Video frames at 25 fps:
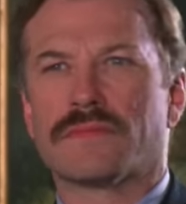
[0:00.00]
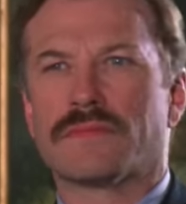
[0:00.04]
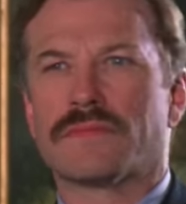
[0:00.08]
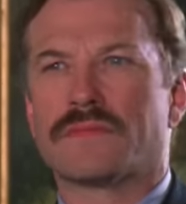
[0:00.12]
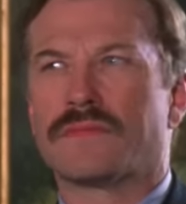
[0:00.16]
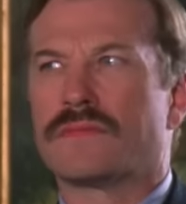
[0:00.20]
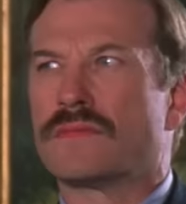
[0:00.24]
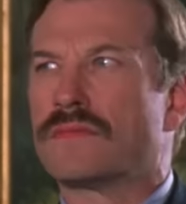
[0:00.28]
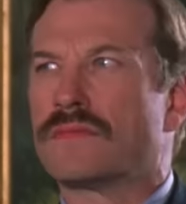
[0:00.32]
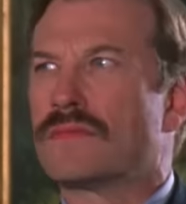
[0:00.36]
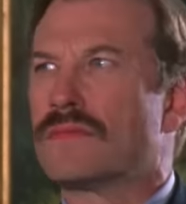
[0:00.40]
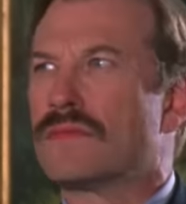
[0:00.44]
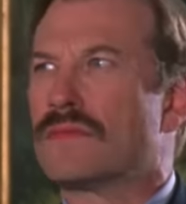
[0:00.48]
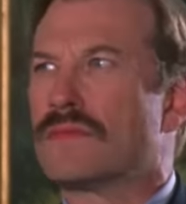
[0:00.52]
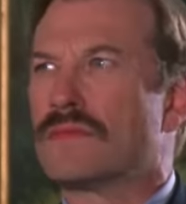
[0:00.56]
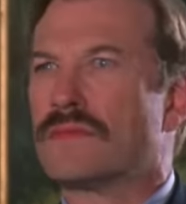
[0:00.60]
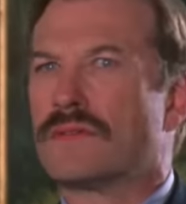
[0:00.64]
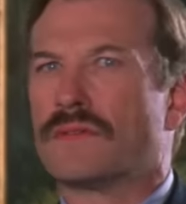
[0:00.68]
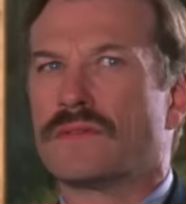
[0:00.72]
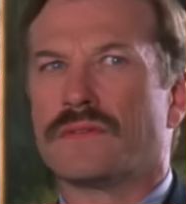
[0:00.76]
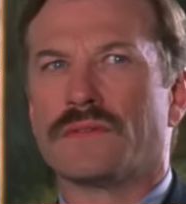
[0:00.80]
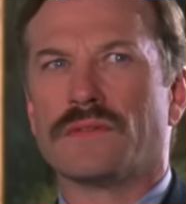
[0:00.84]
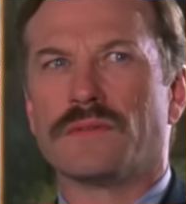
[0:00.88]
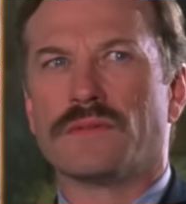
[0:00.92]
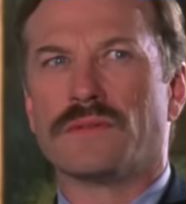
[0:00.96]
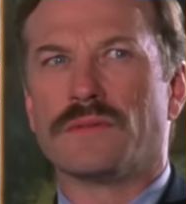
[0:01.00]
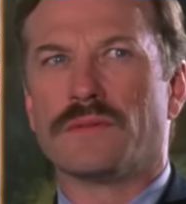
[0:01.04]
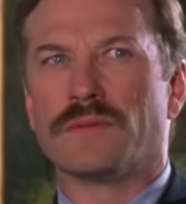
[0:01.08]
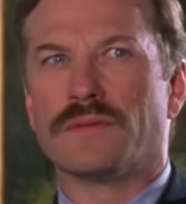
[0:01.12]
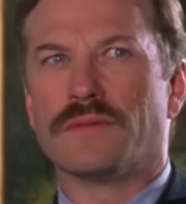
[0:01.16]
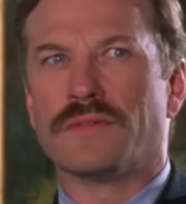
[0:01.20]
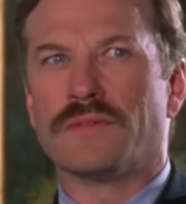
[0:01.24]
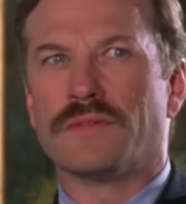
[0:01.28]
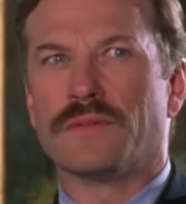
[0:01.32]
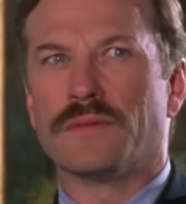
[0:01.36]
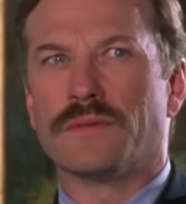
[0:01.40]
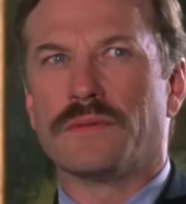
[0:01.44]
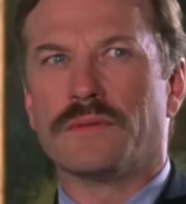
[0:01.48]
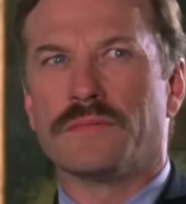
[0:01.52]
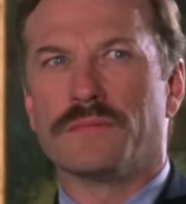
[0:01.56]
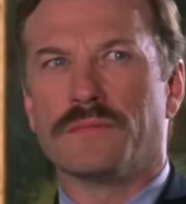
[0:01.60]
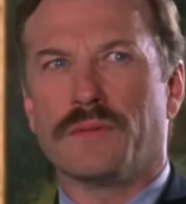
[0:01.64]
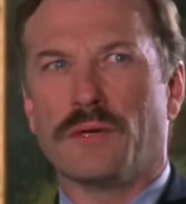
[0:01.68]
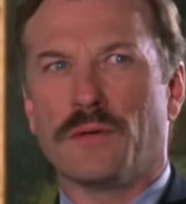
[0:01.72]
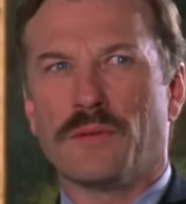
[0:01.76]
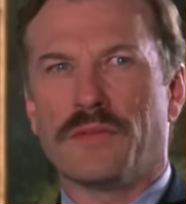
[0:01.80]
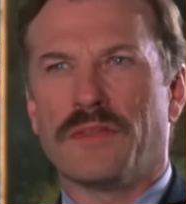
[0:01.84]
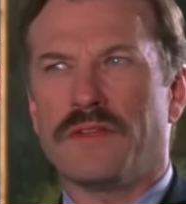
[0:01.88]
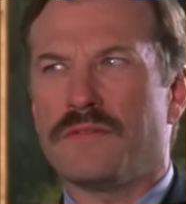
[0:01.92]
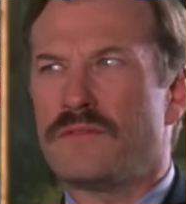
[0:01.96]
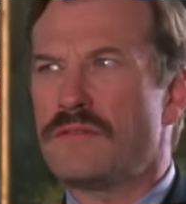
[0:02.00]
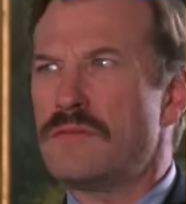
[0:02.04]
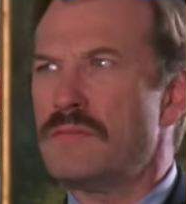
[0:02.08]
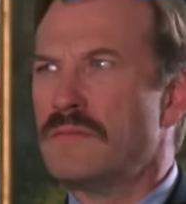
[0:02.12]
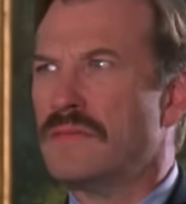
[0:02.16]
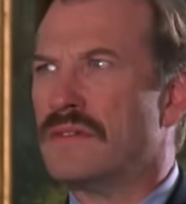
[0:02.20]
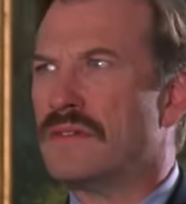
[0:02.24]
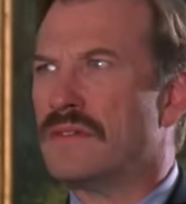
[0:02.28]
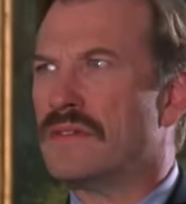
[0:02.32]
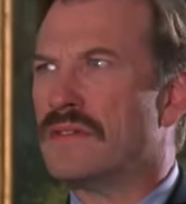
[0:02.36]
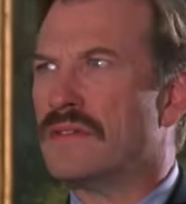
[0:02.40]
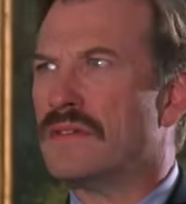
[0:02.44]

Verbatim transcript: The drive-by shooting. Both of them?